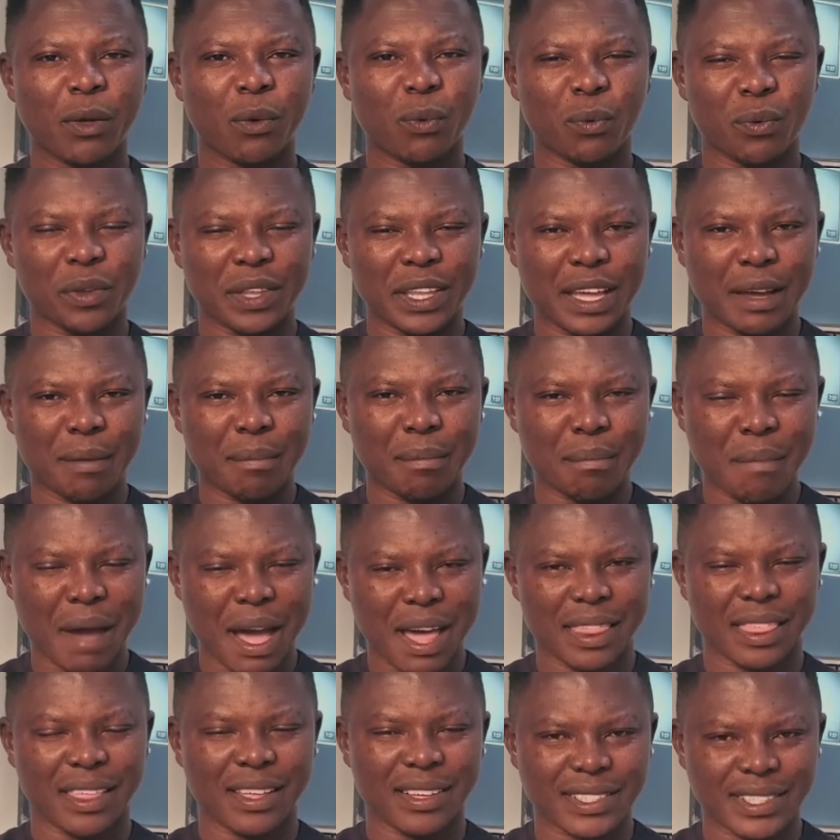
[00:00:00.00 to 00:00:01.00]
with their
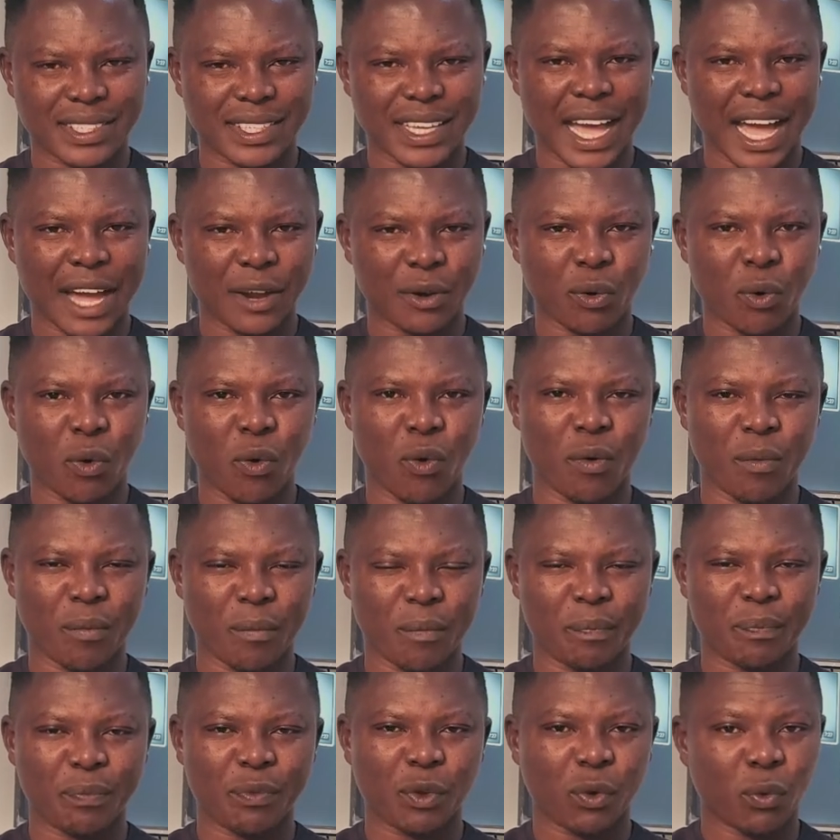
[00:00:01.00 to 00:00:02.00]
mothers at
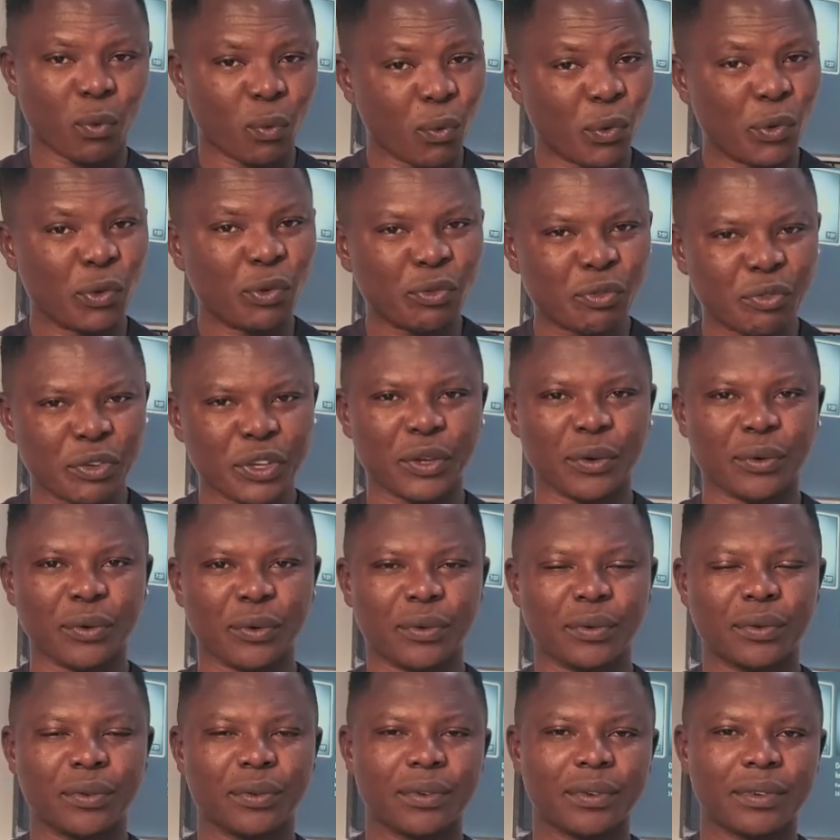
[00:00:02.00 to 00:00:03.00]
home will
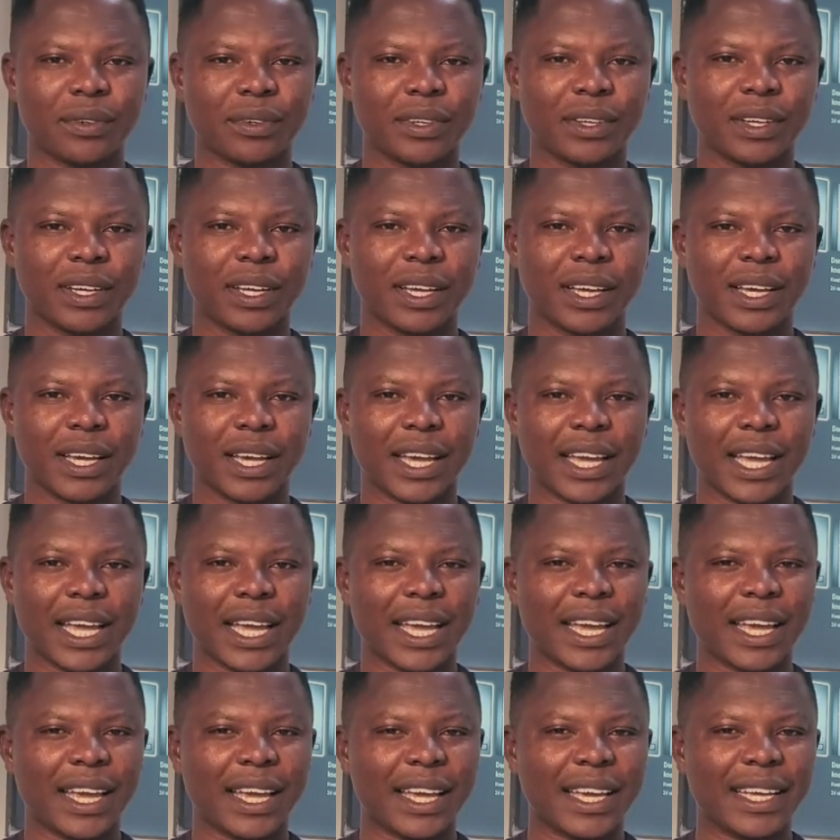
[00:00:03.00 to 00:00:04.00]
feel.
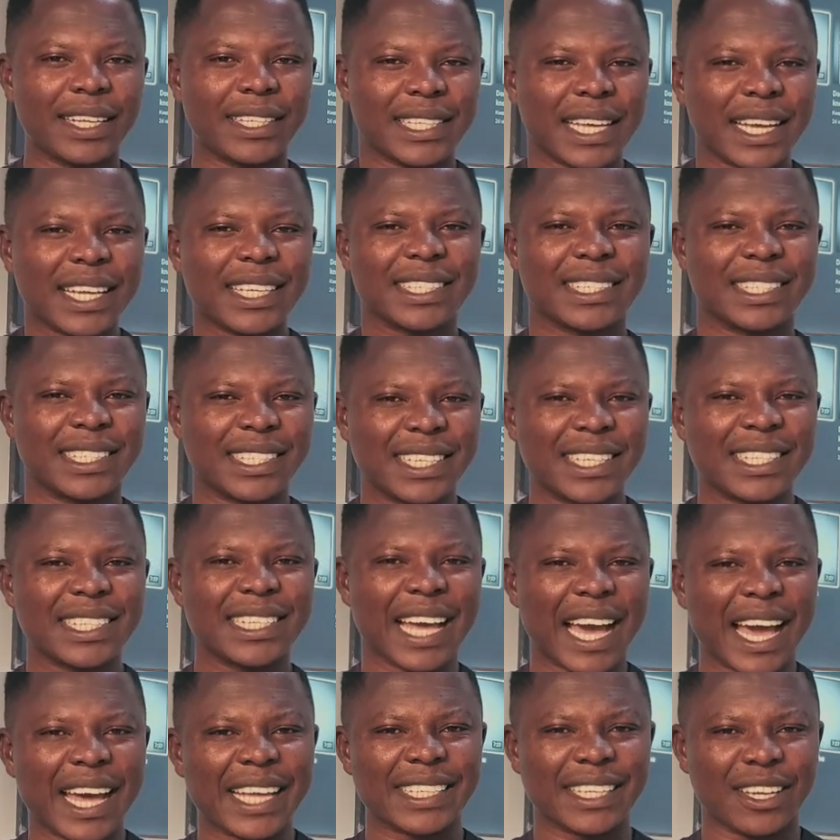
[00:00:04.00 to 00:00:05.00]
It, takes these
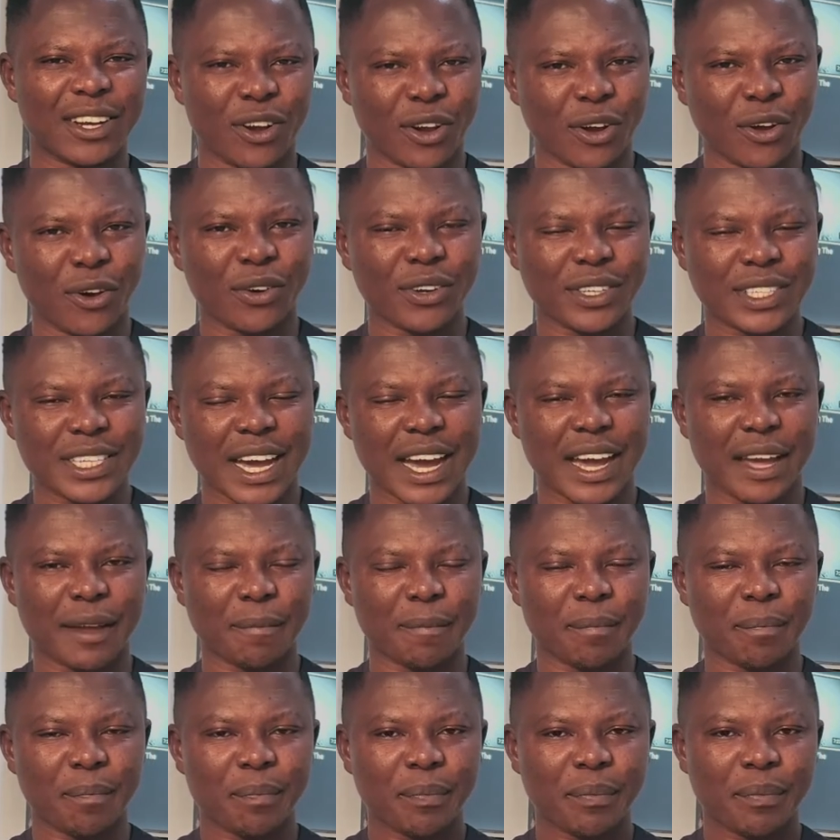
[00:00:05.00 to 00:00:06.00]
guys a long
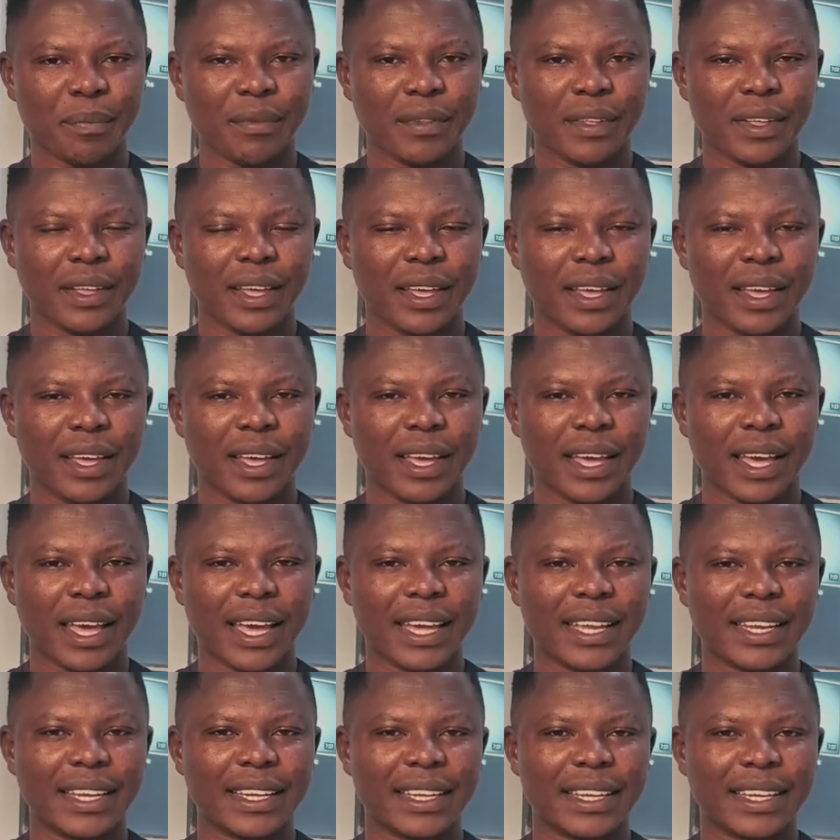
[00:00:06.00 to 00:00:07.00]
time.
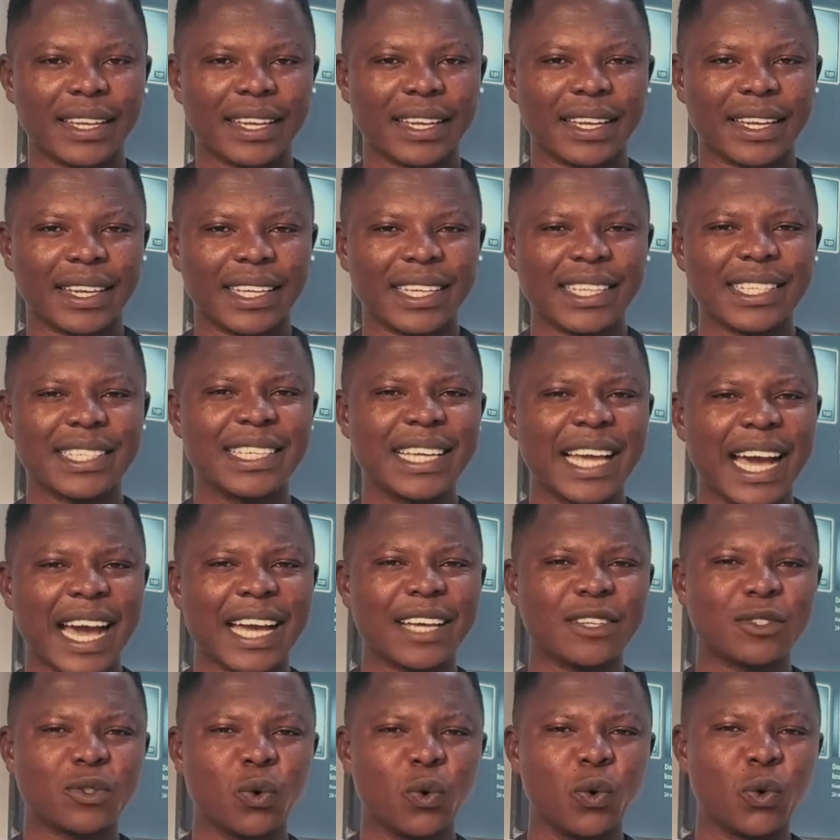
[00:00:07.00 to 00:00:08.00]
And these
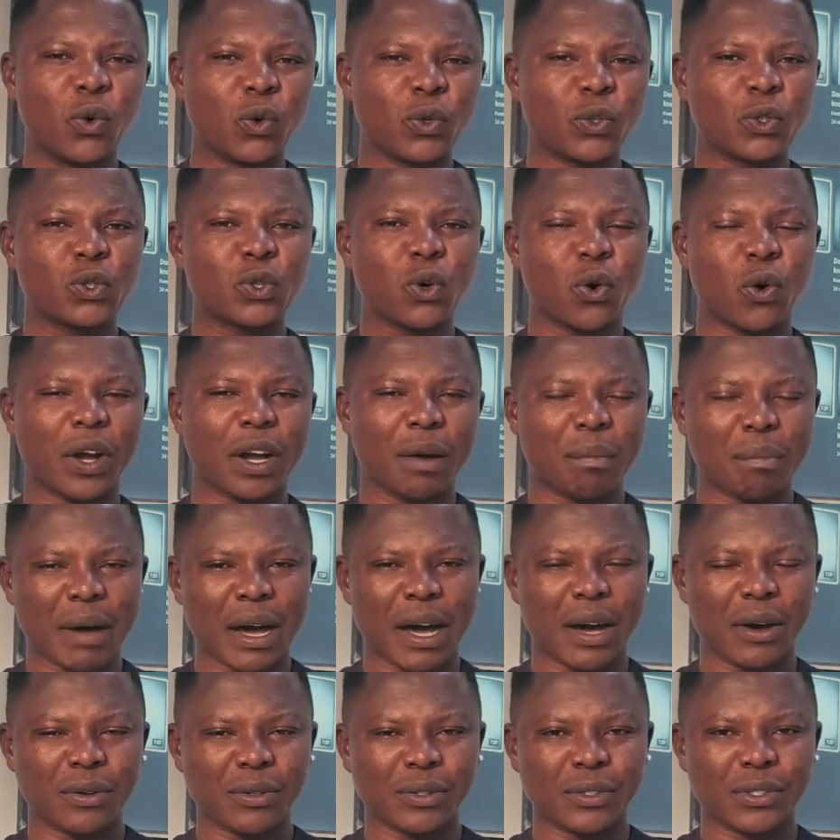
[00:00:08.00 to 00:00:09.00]
guys who don't talk
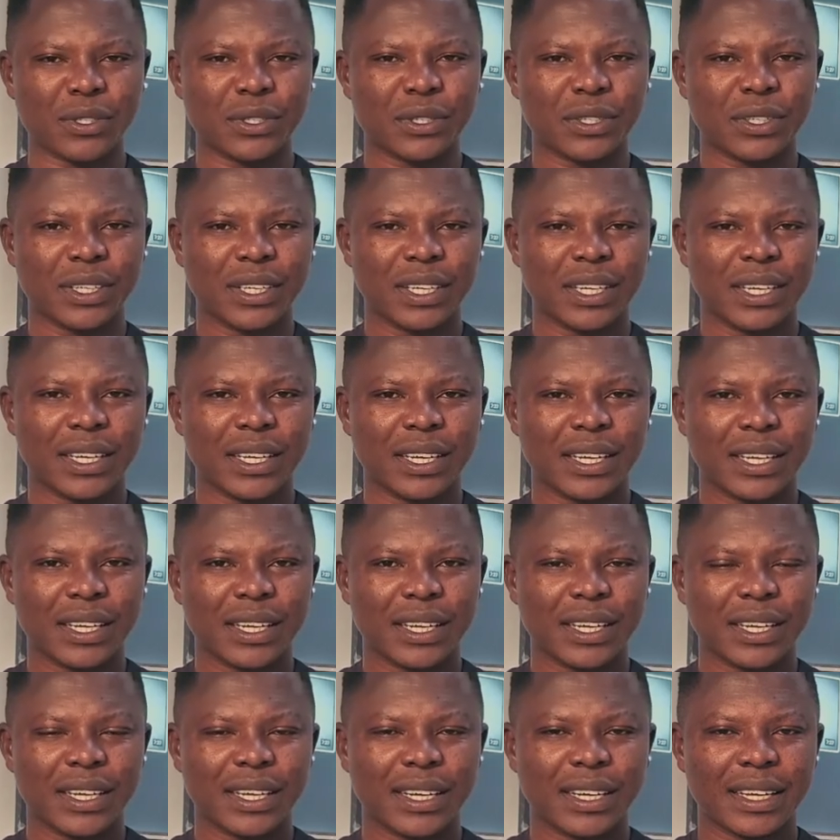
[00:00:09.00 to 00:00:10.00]
about
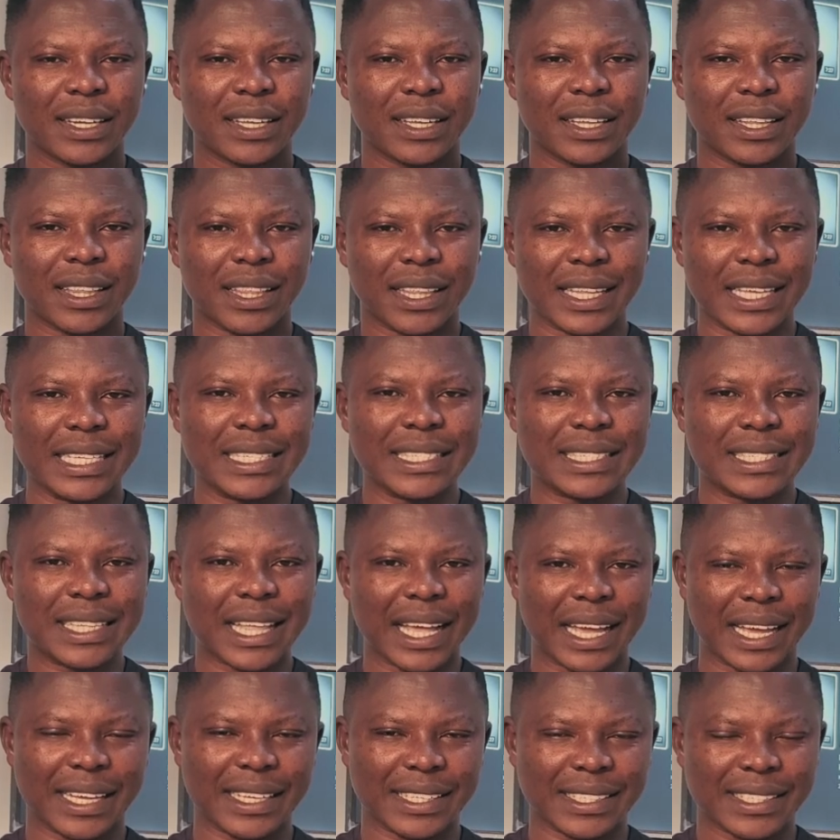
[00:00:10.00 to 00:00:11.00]
these
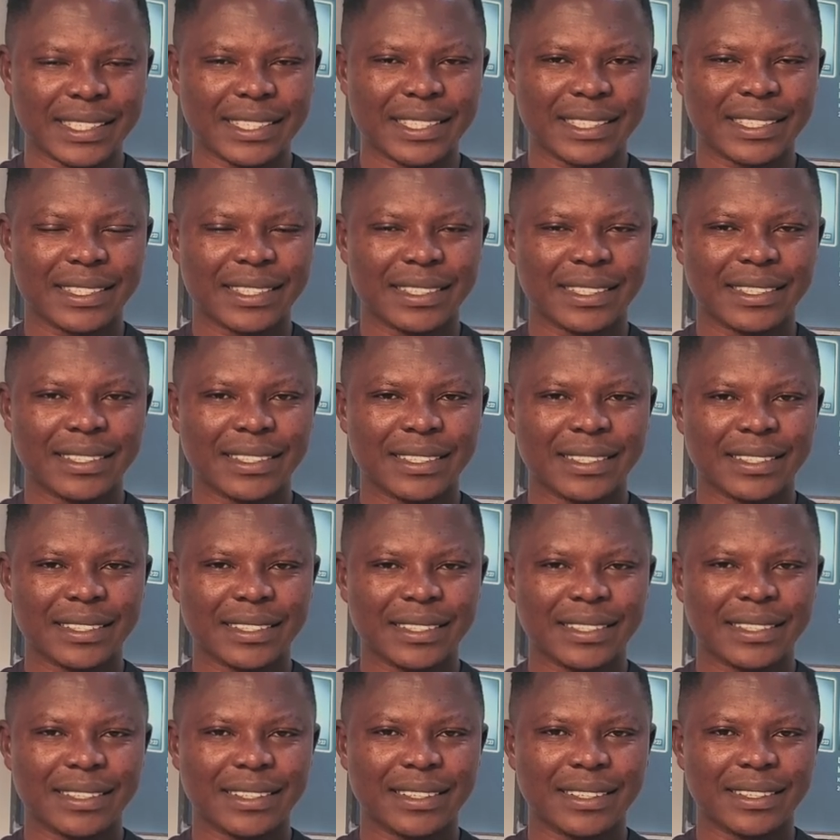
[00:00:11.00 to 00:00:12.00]
things
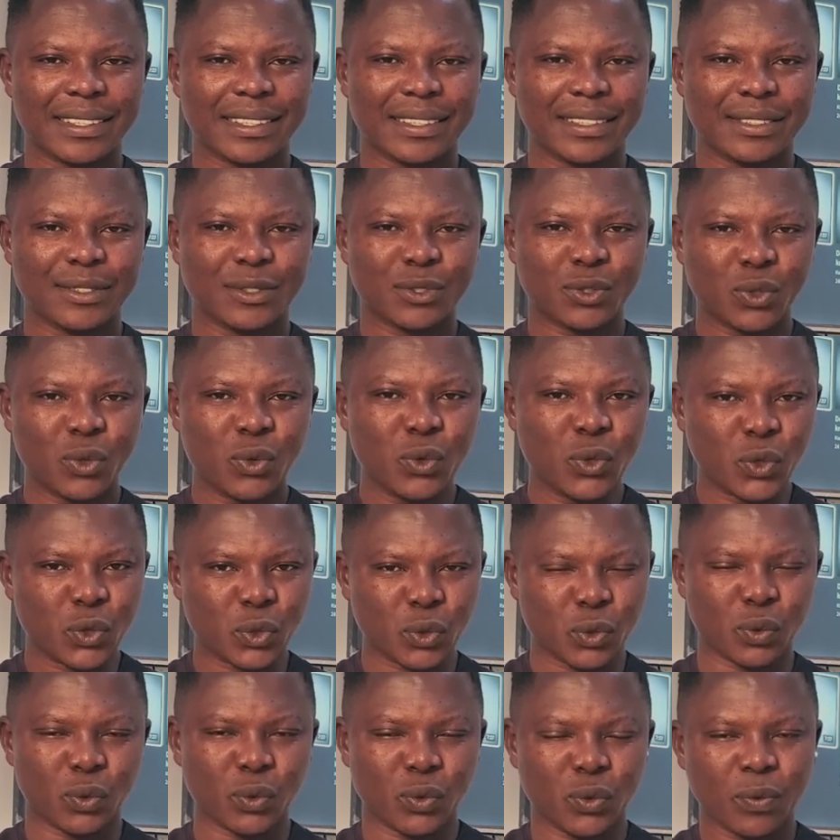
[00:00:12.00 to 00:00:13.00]
to
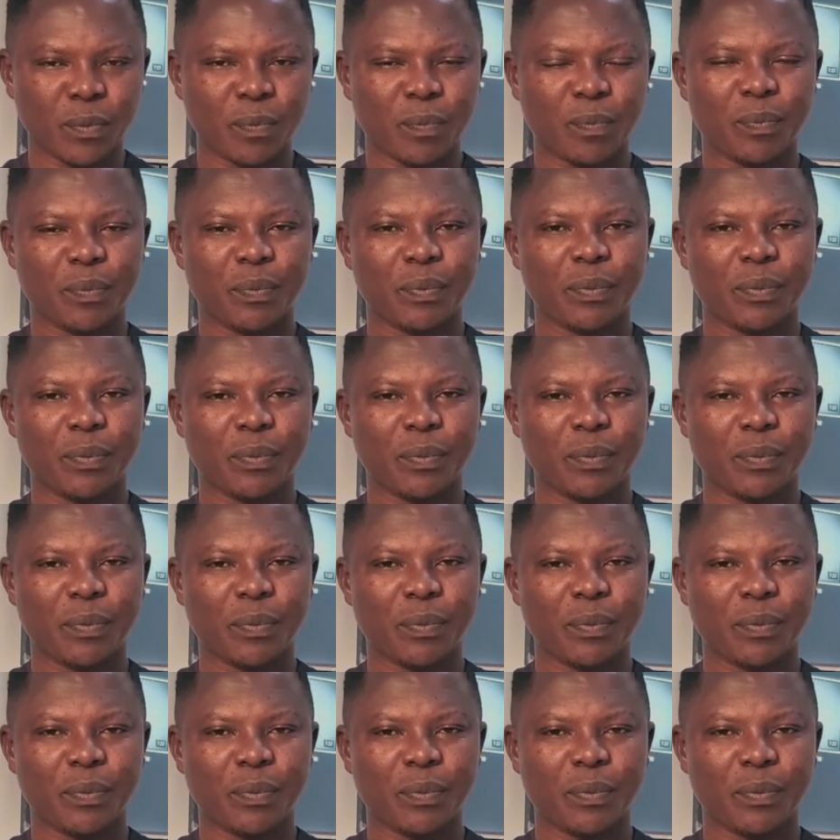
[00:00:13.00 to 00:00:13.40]
you,